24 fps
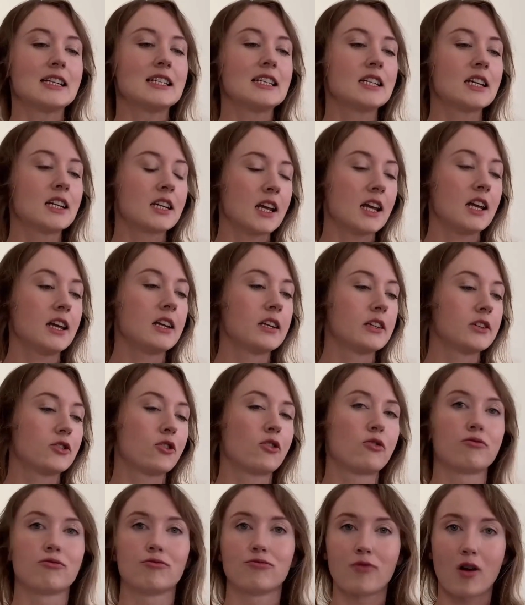I did it in
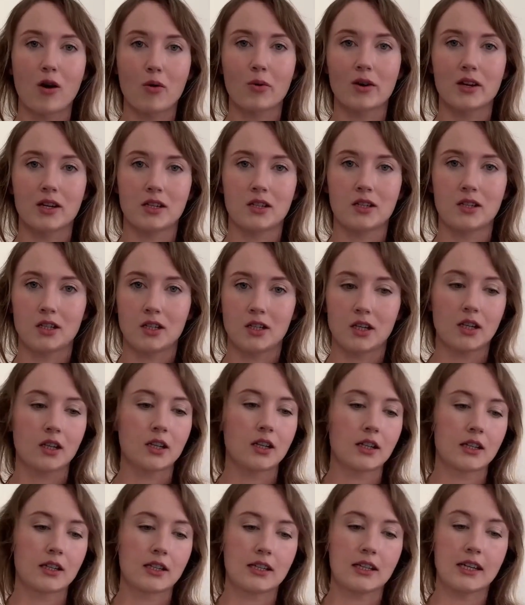Rowan
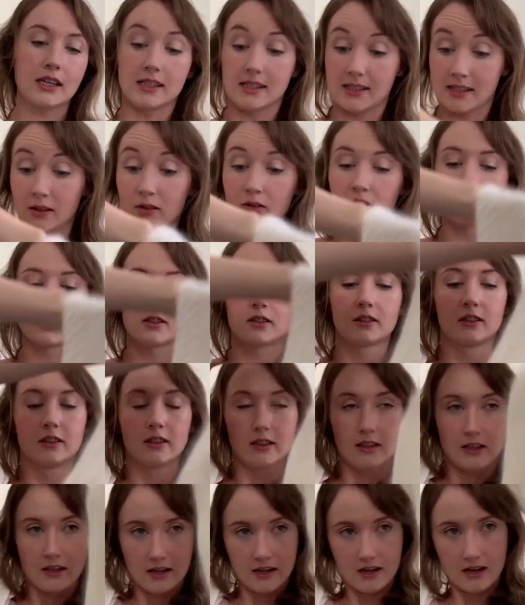kid silk,
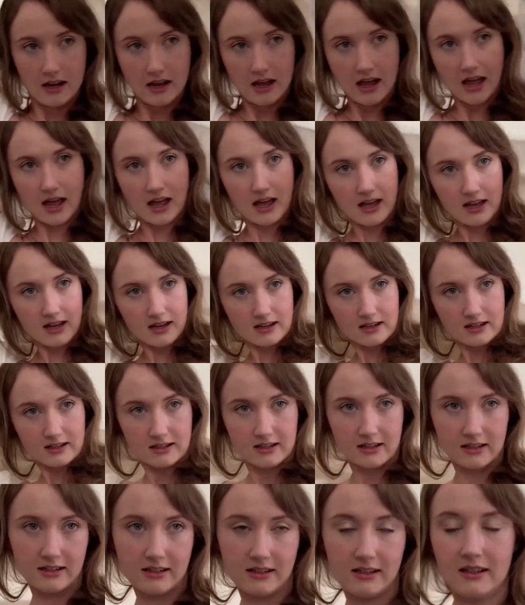
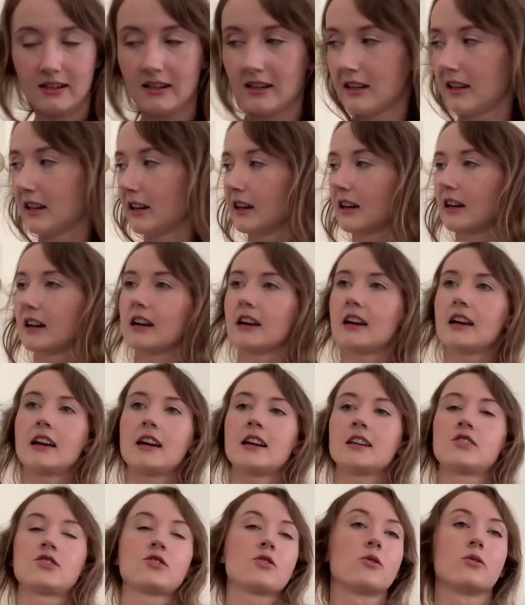and
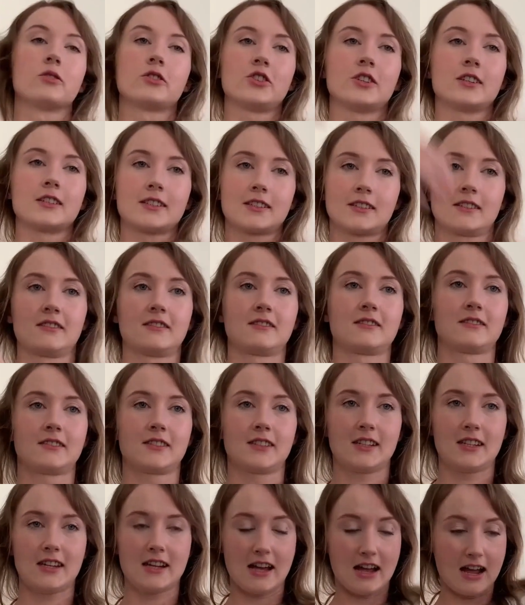it's gorgeous.
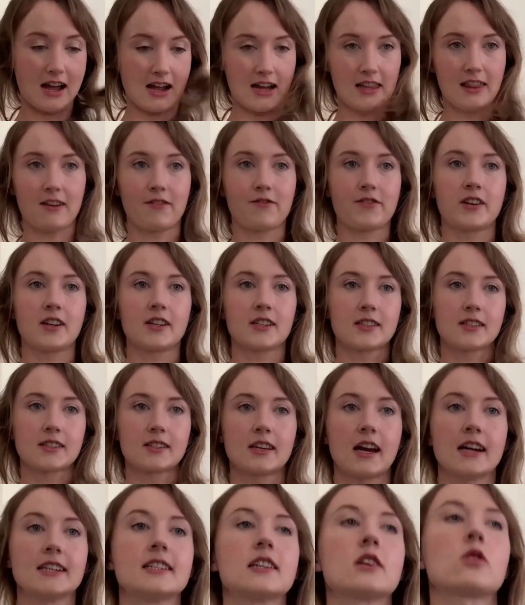I love that
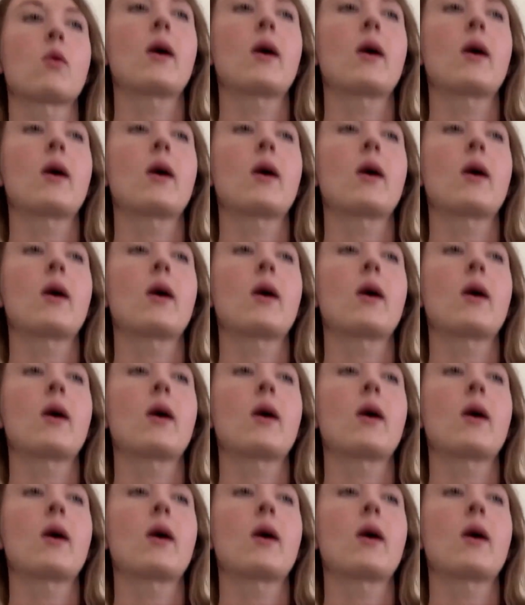I did